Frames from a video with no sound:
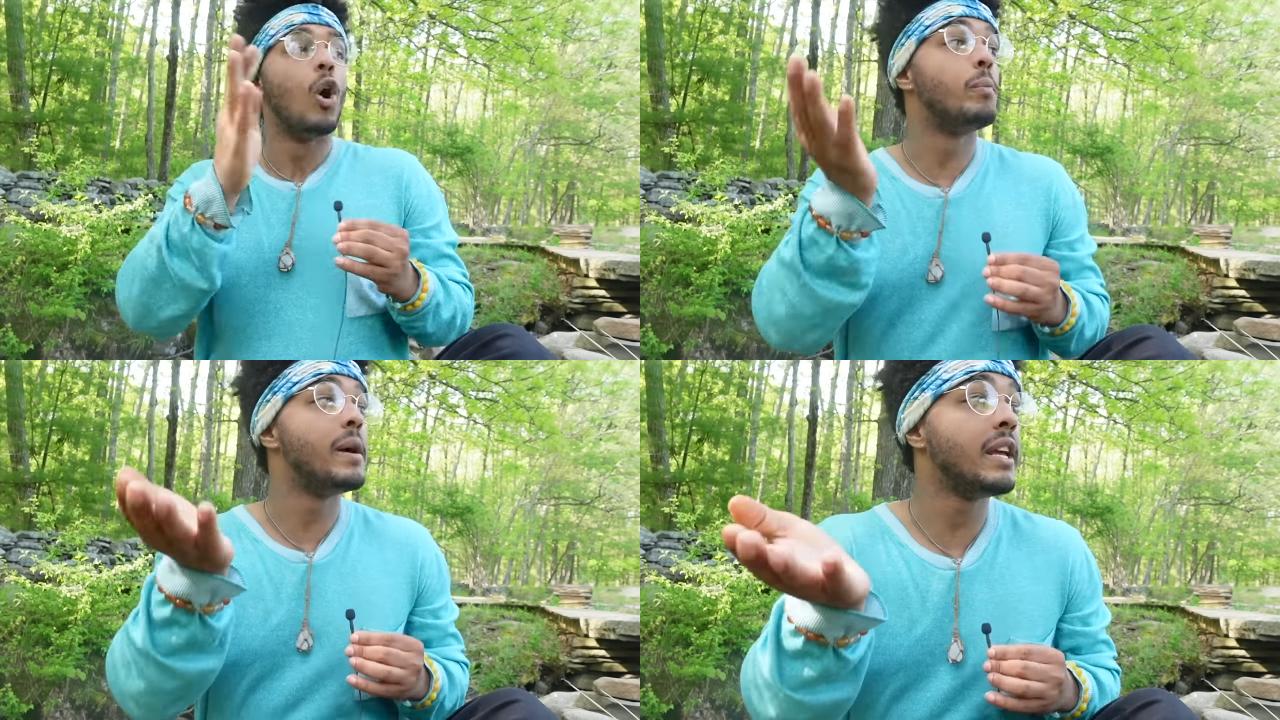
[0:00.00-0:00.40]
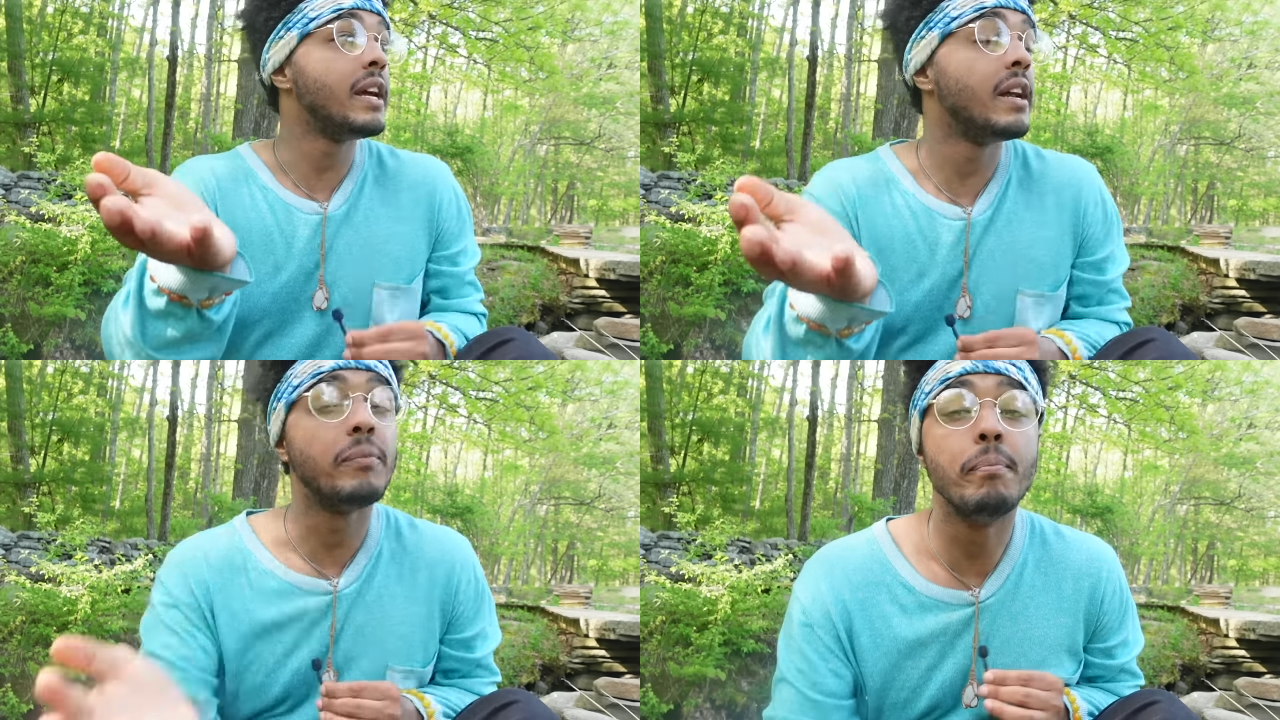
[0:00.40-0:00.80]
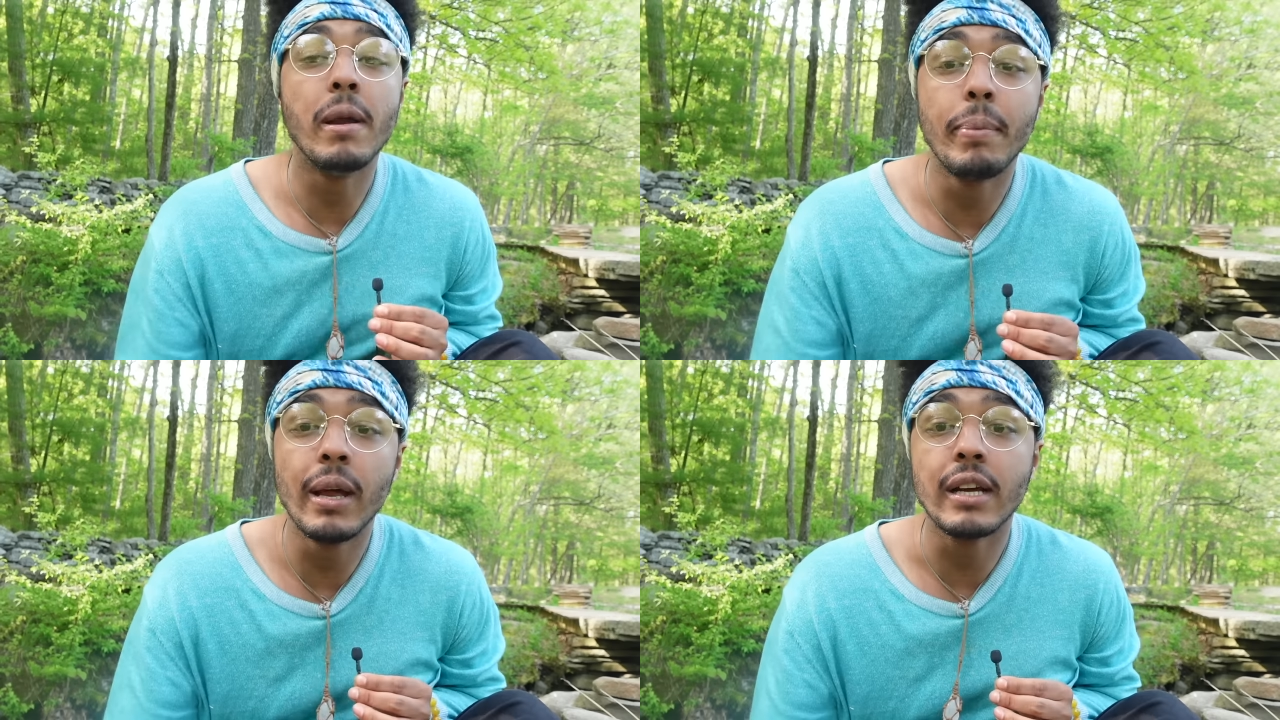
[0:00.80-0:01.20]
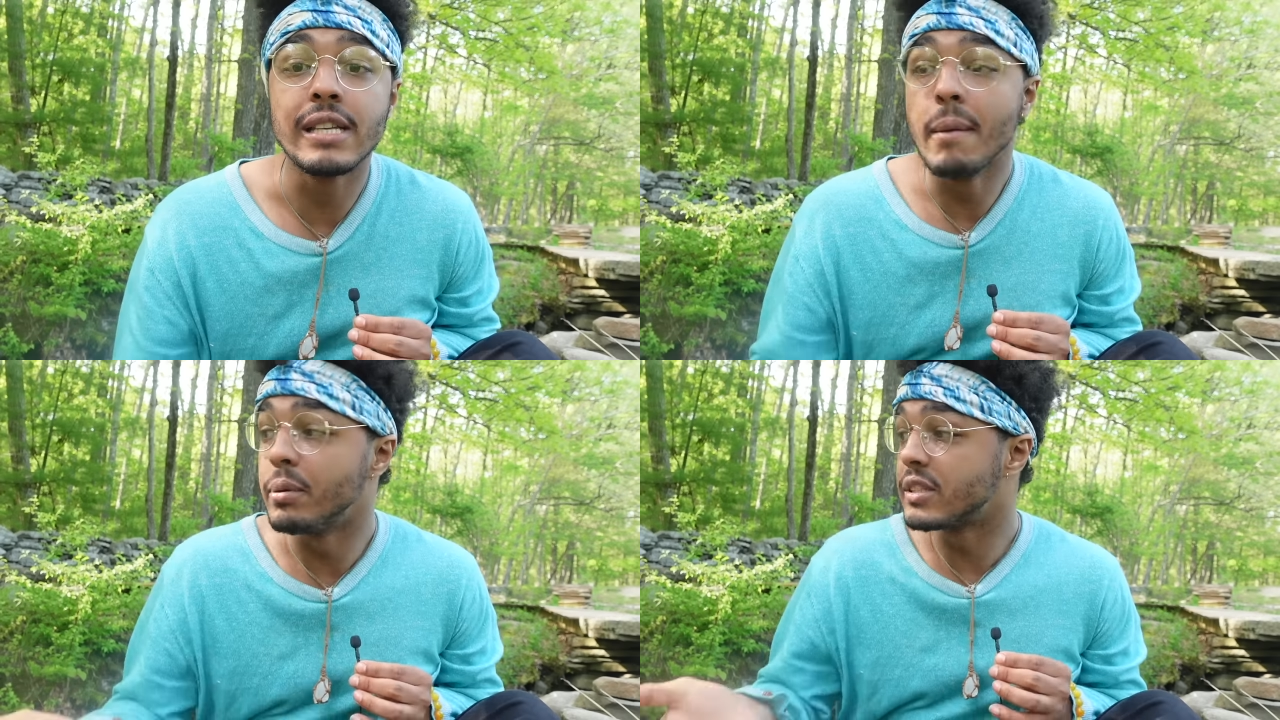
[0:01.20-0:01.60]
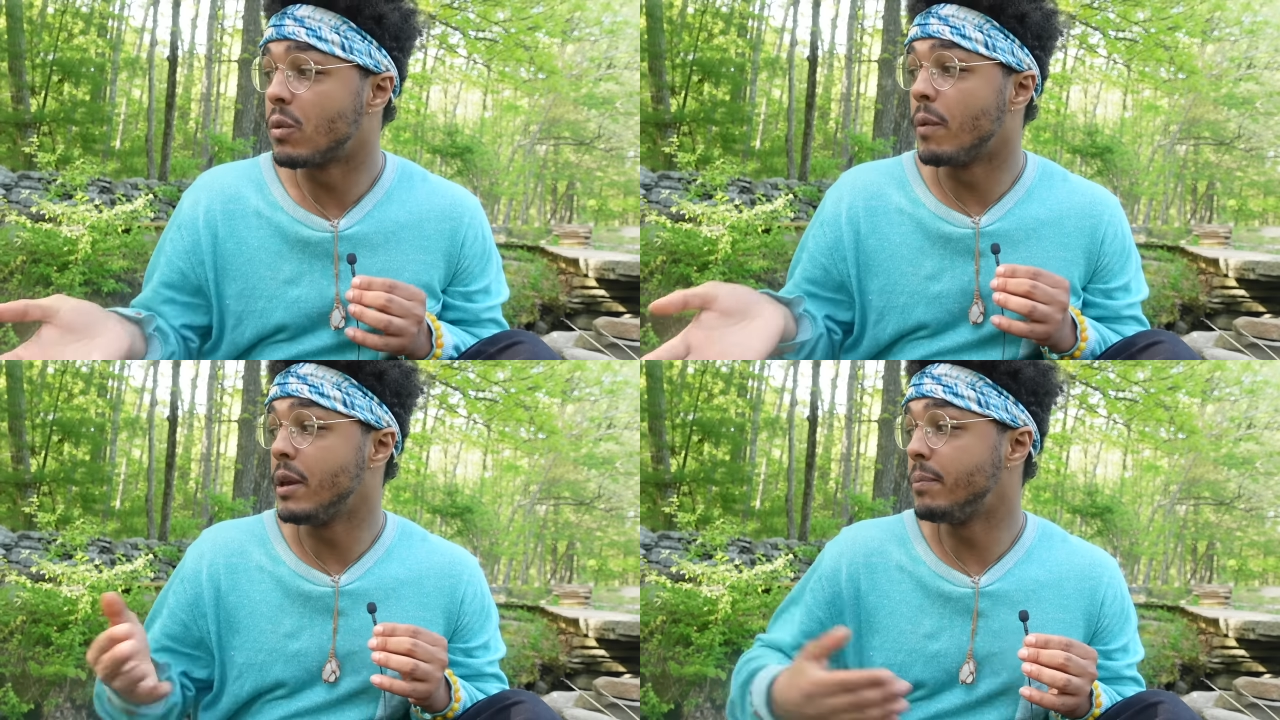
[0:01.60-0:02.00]
Or better yet, a better example, it's
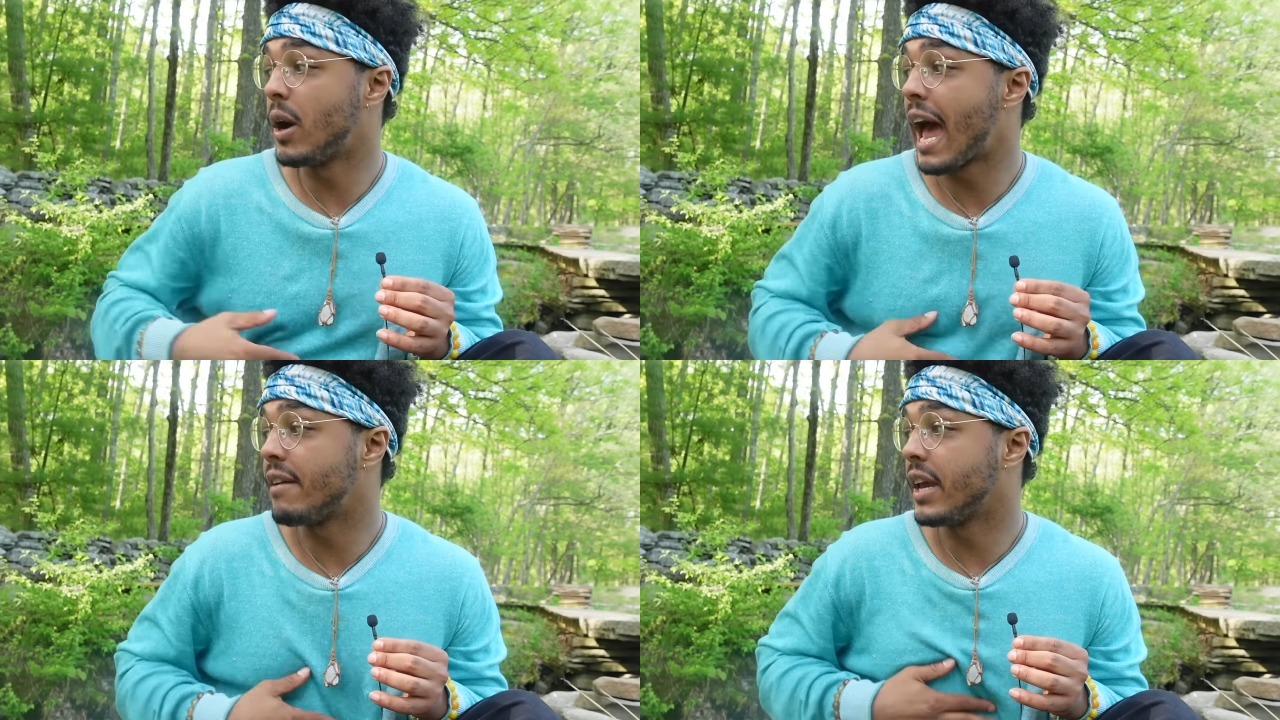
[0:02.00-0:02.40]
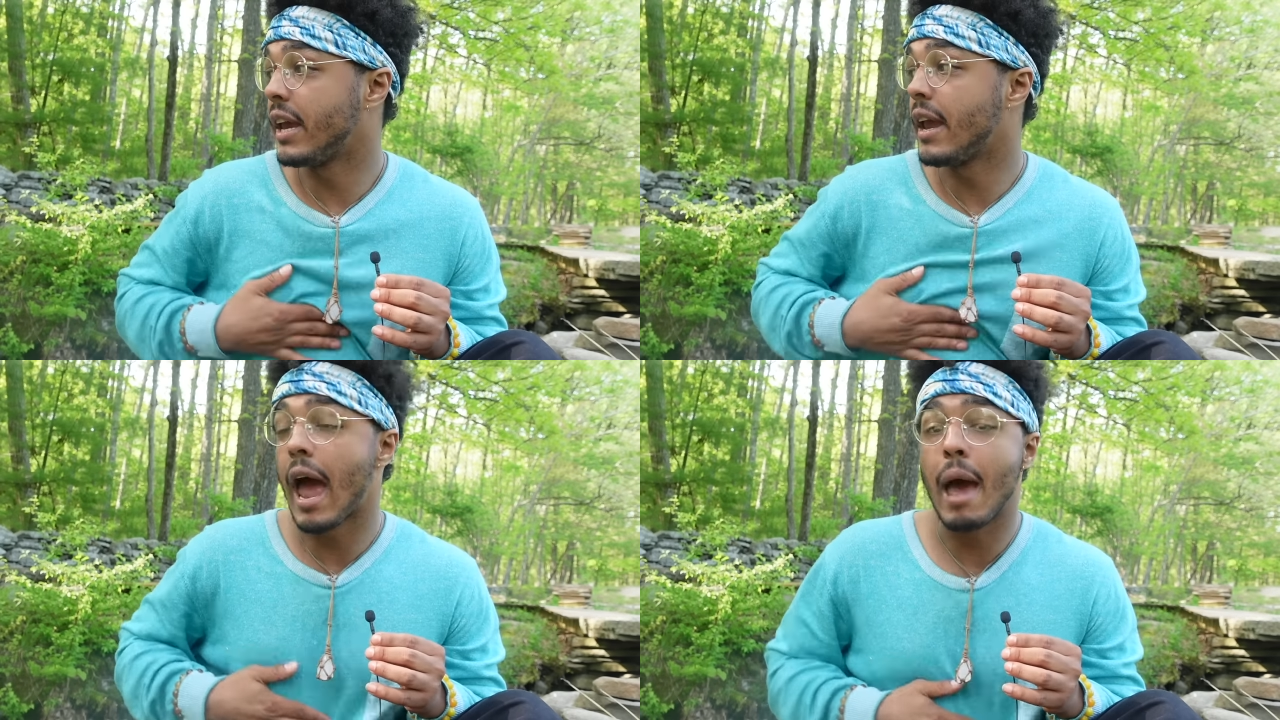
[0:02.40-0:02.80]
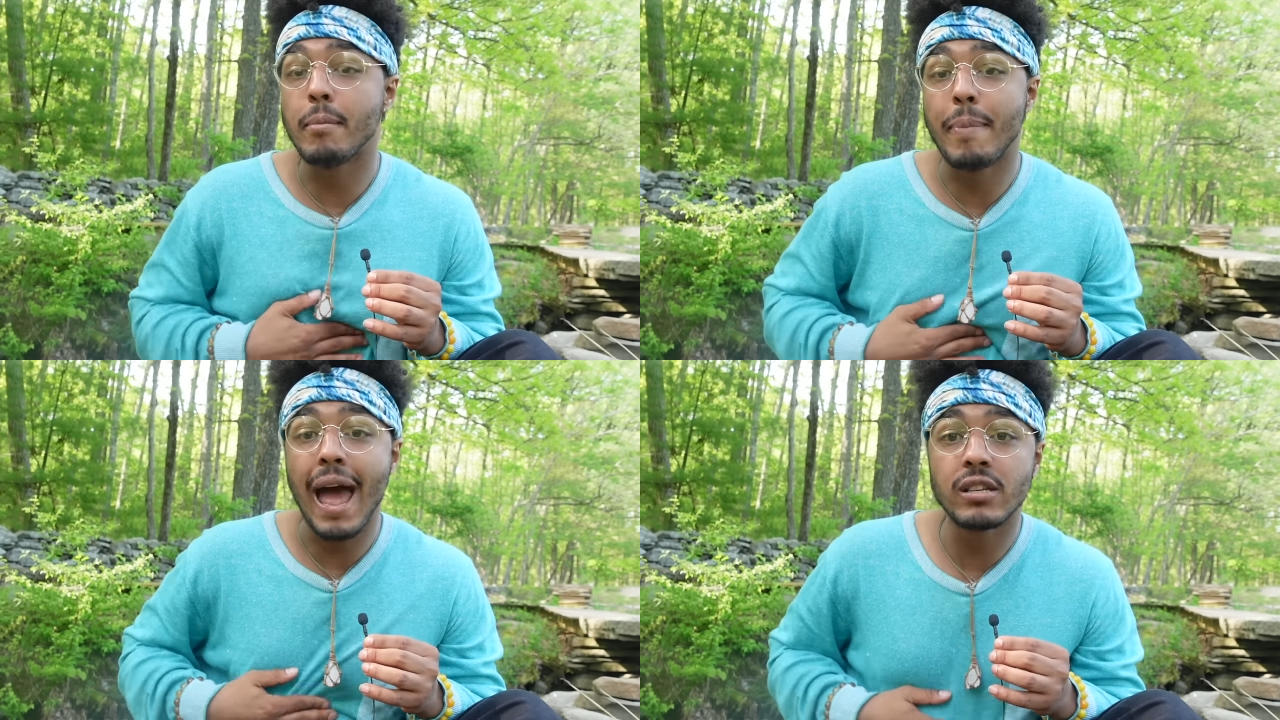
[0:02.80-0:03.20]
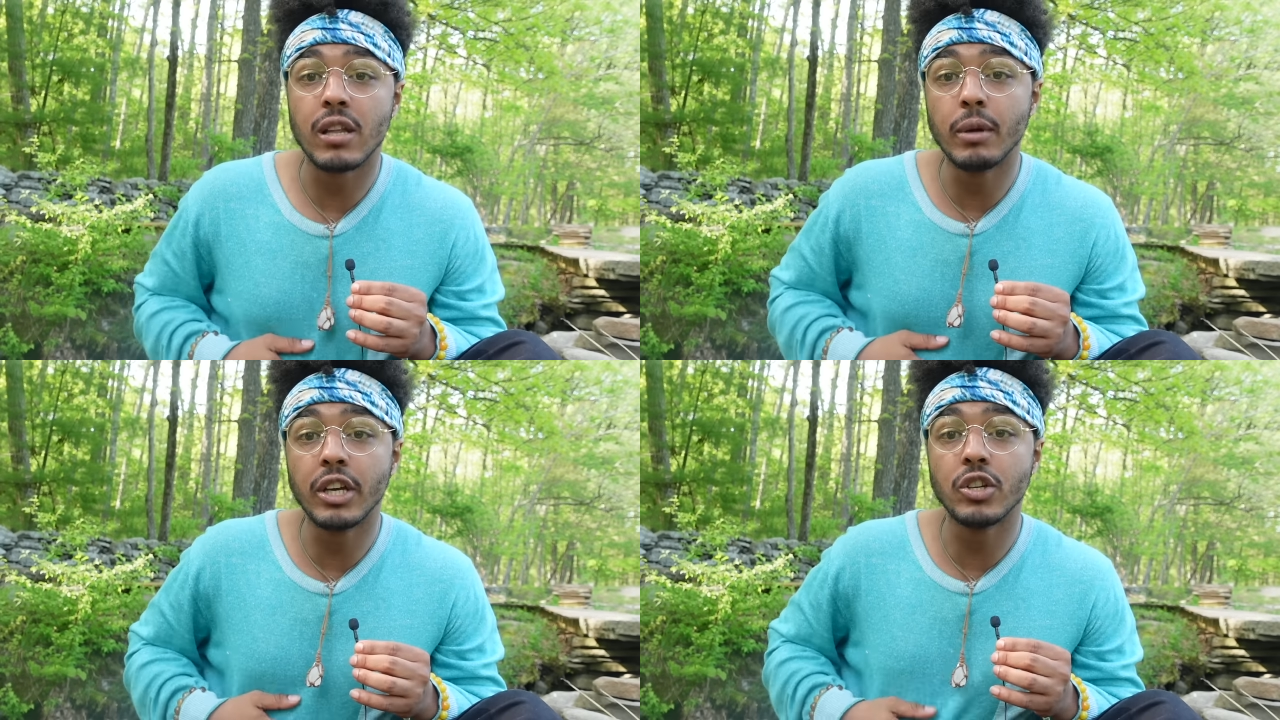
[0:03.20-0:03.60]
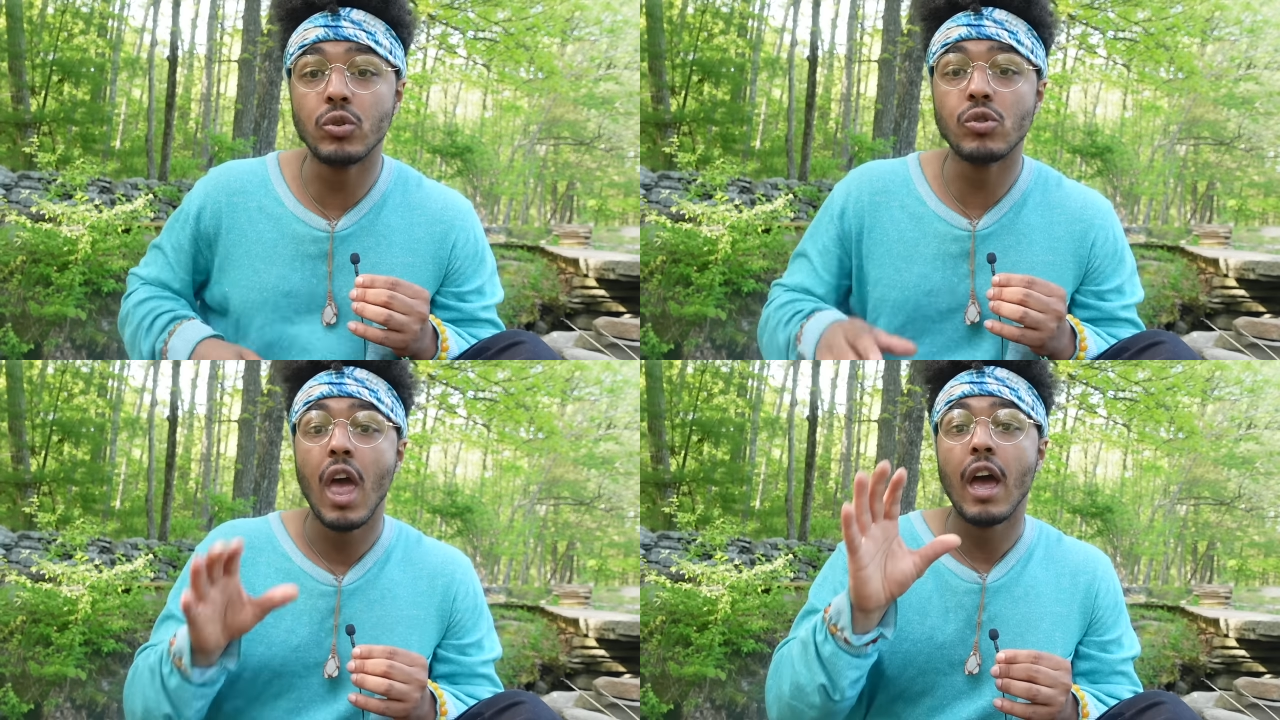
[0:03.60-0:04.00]
like when people have bad stomach
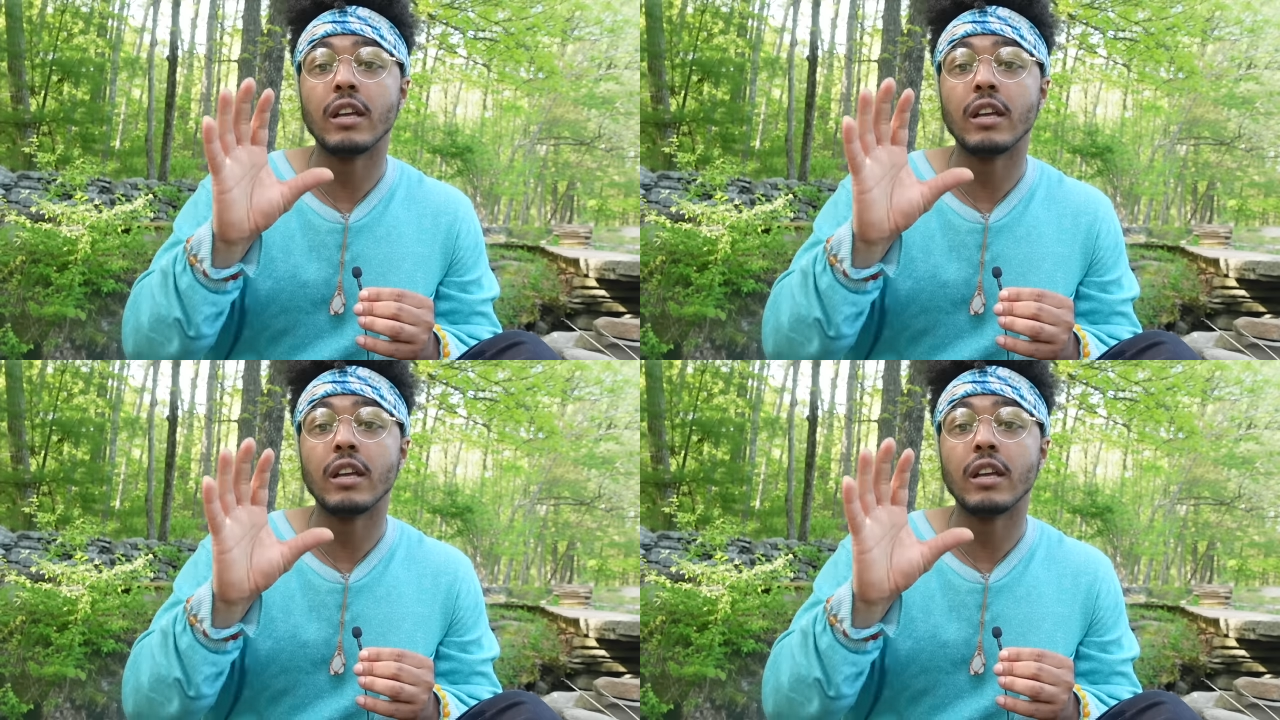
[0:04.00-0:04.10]
issues,